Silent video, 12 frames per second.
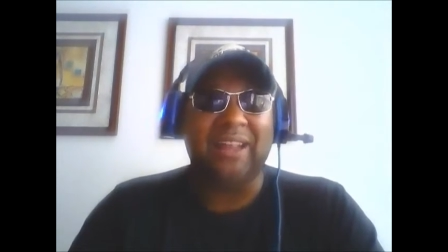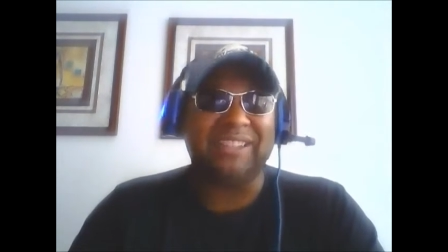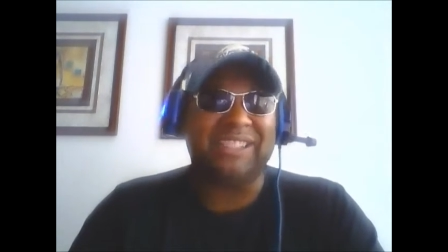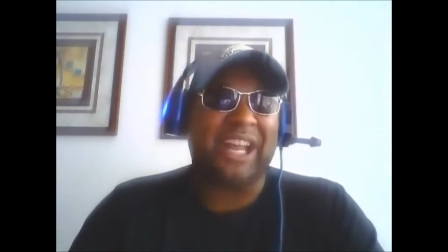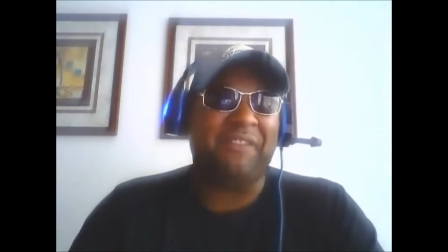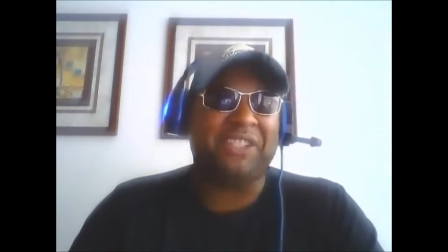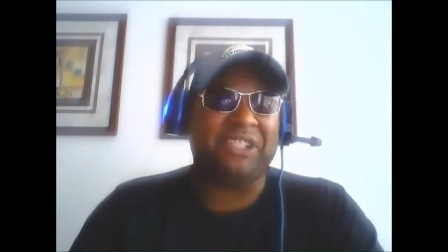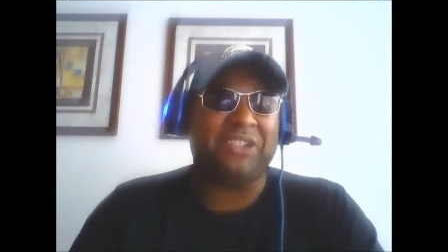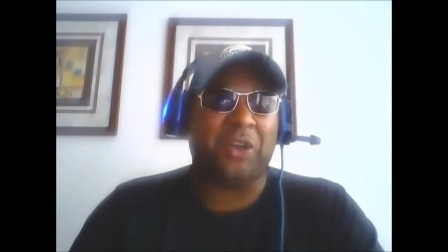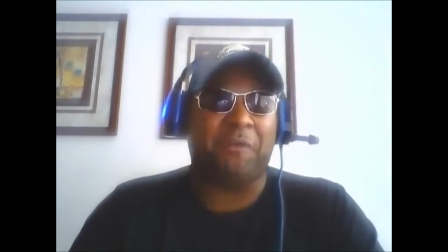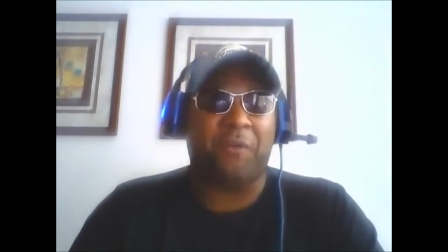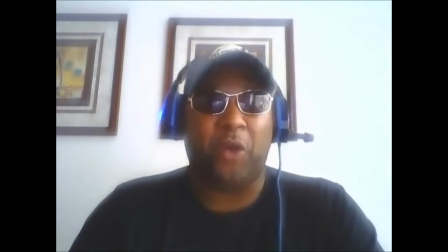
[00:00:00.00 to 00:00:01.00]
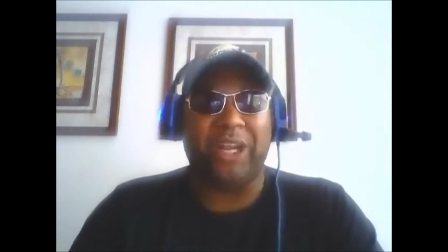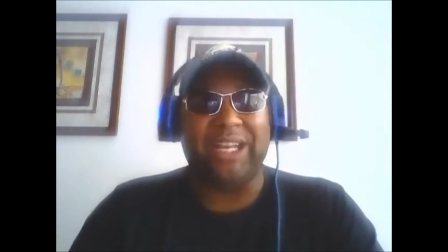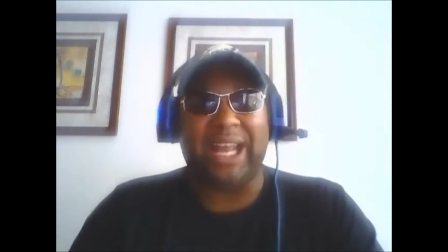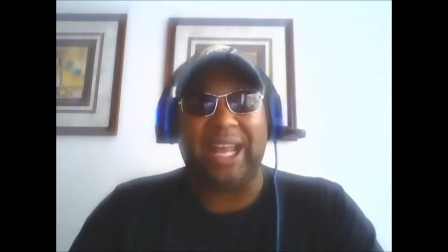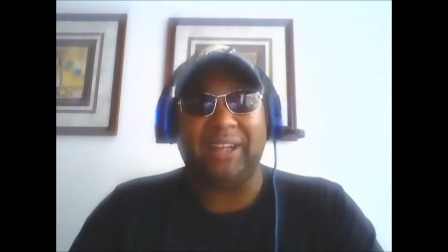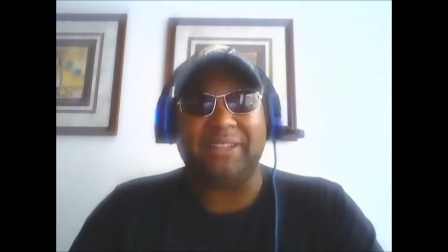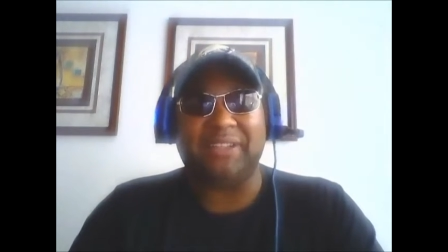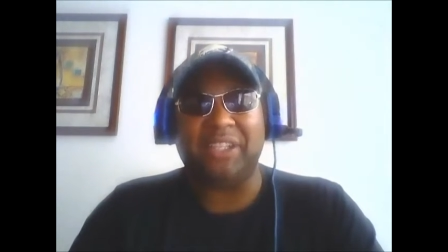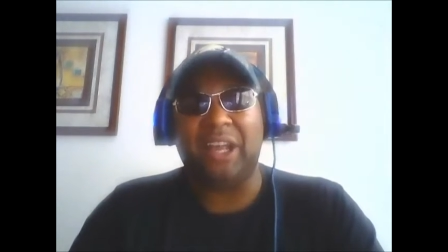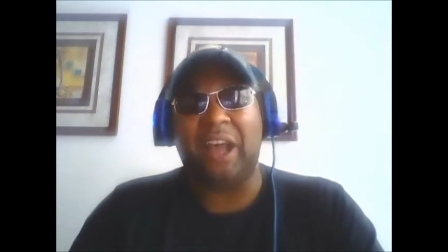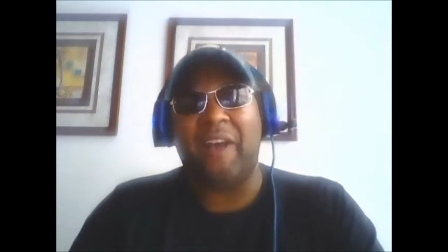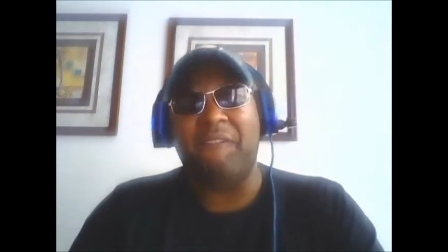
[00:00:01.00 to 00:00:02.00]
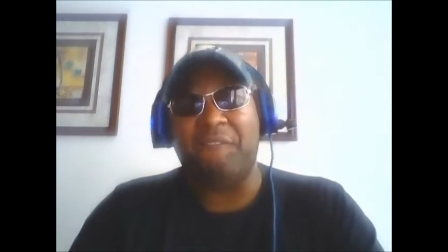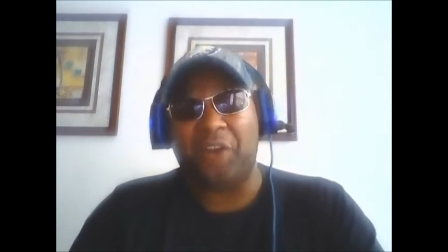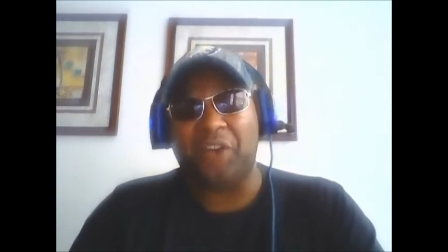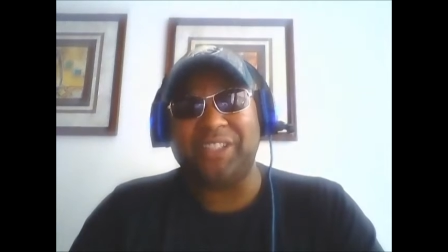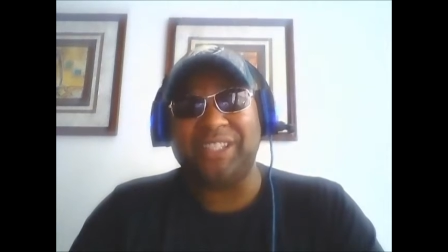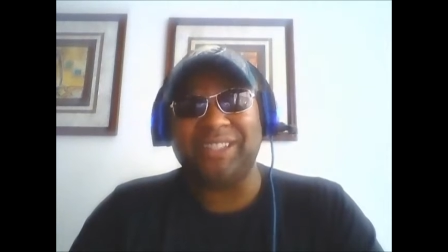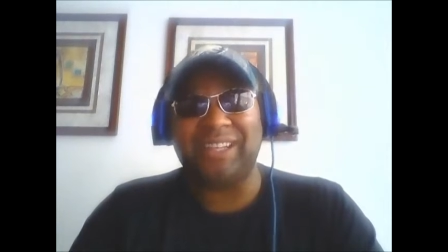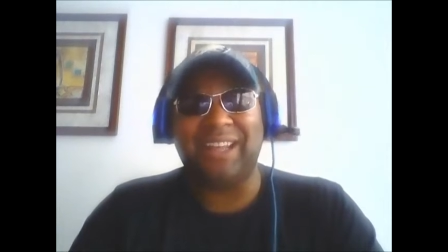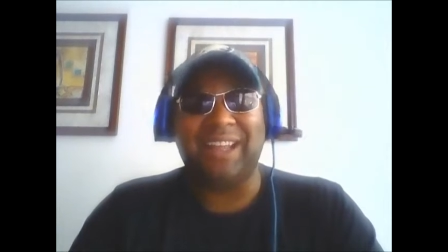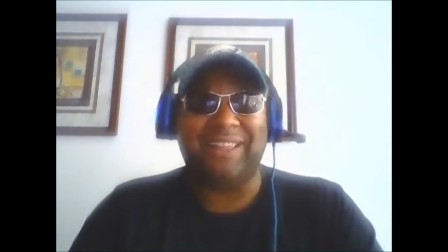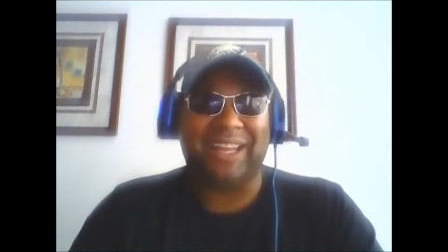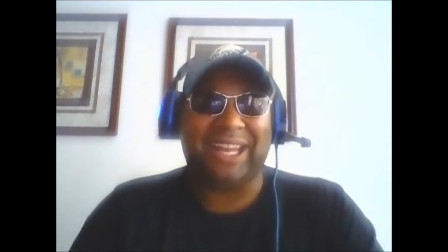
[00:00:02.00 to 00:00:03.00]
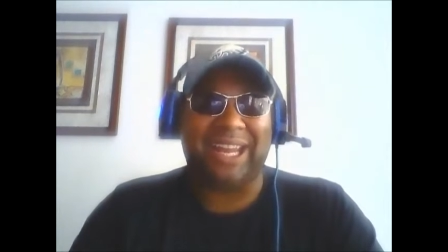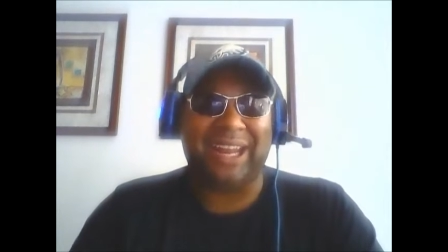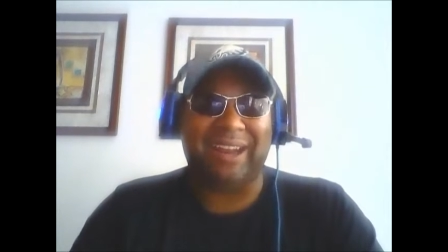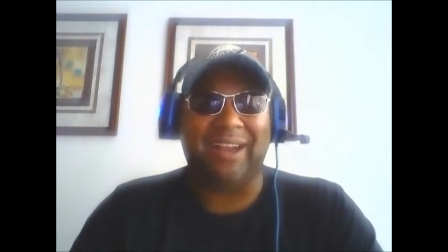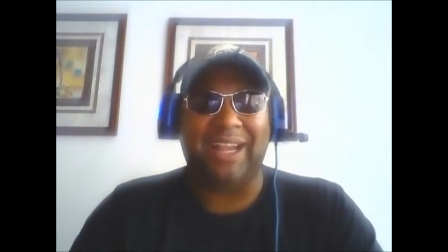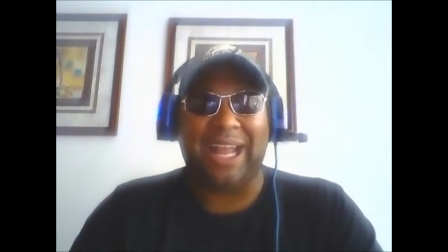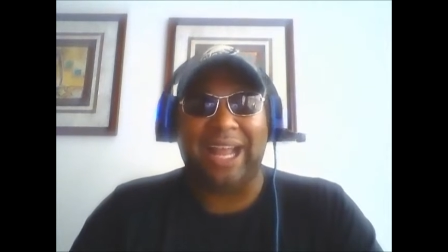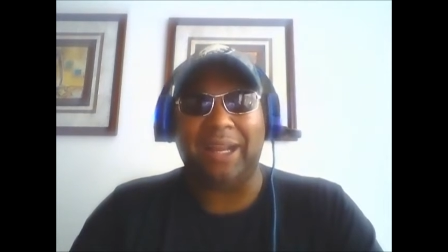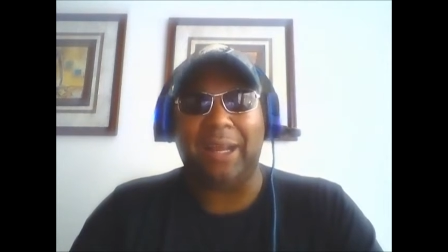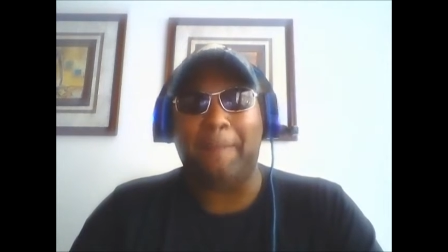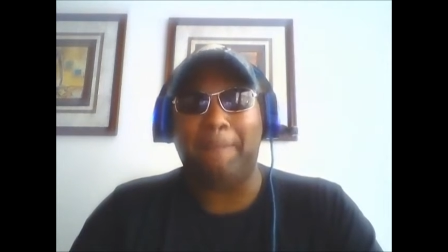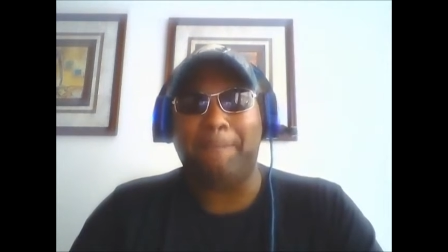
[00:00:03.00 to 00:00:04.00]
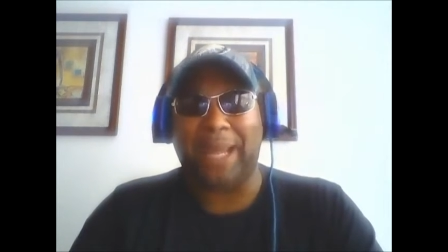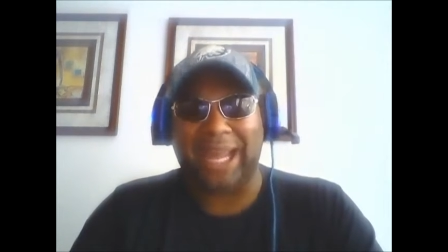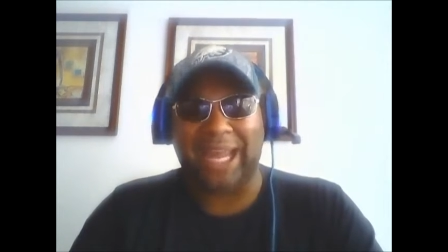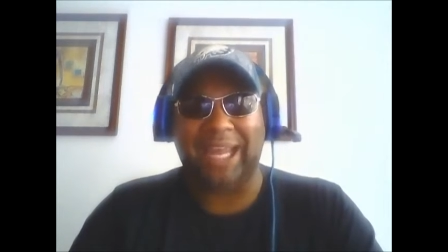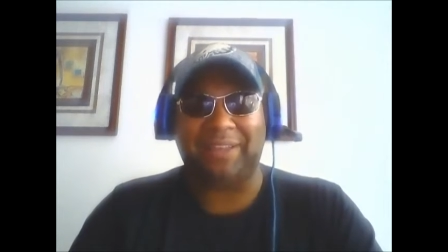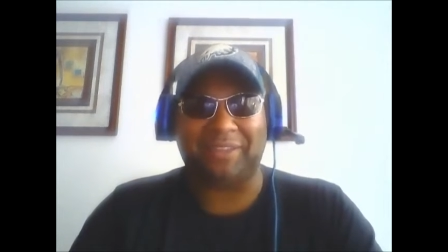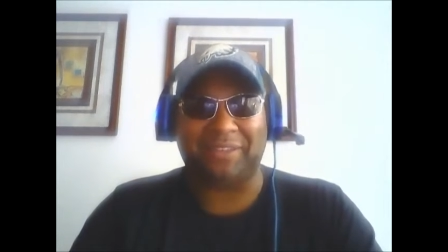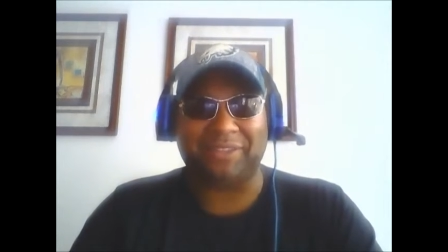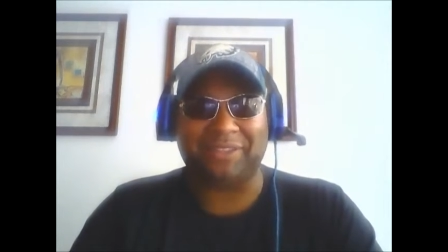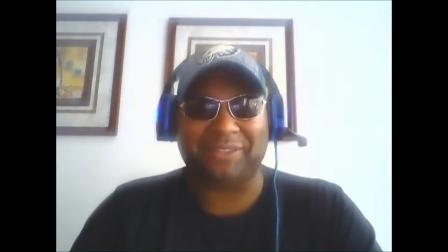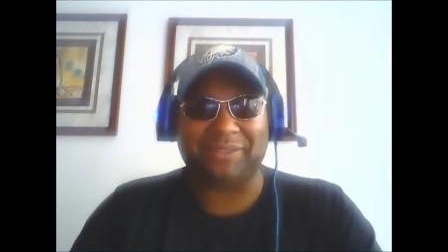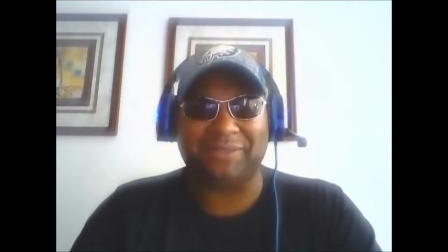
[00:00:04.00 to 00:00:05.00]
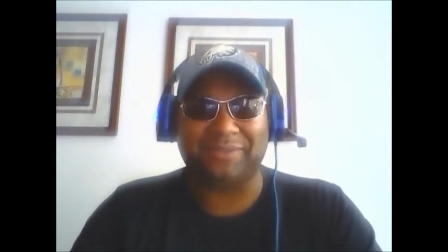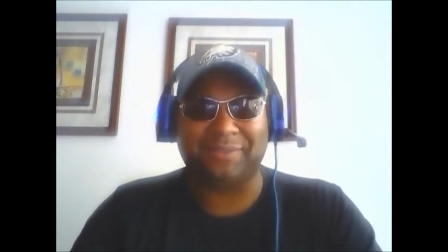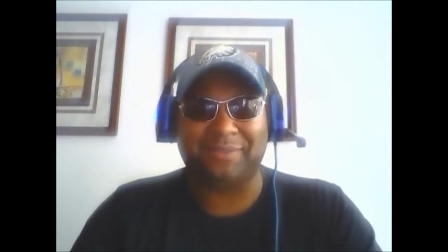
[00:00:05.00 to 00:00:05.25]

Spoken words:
the San Francisco 49ers versus the Carolina Panthers.